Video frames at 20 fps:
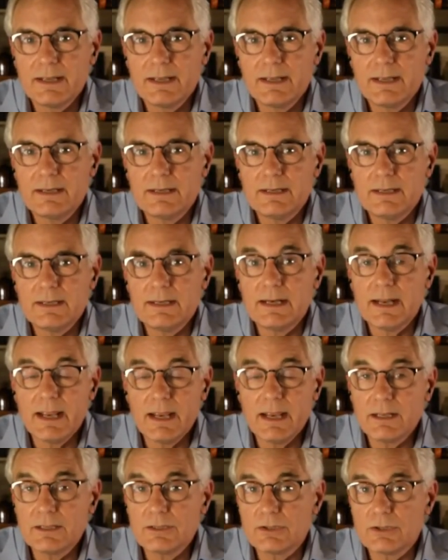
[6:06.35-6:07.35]
and
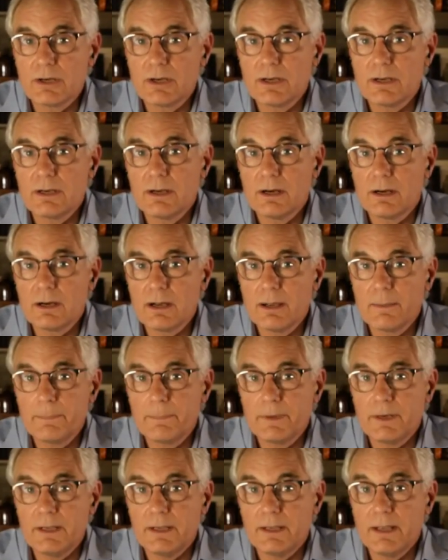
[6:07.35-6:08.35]
enhance our
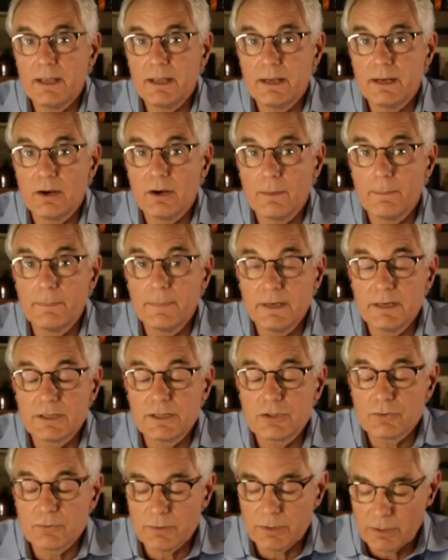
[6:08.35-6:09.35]
company and our
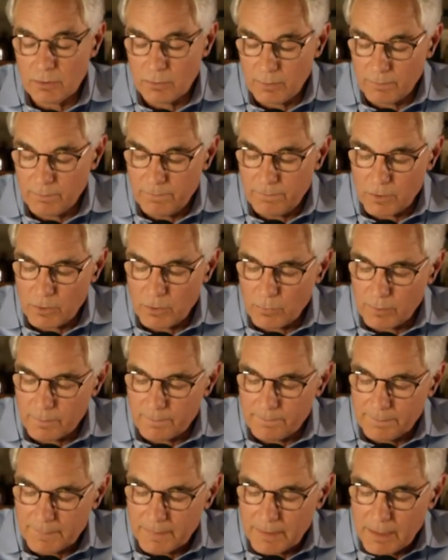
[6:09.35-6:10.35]
ministry going forward?